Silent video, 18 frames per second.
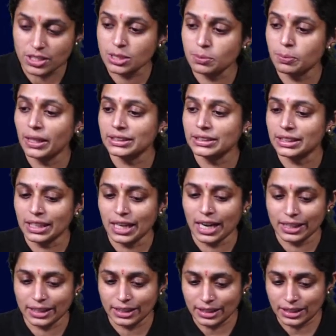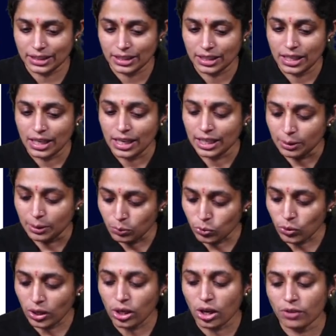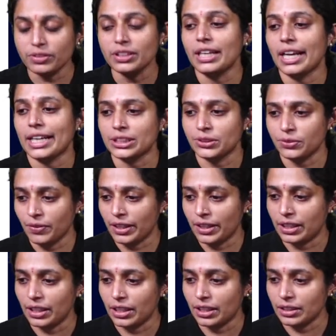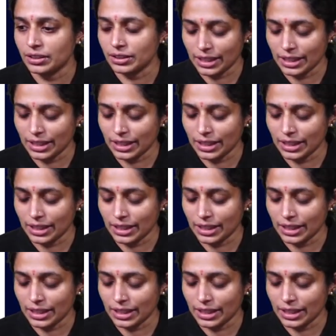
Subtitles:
which speaks regarding removal of the next friend.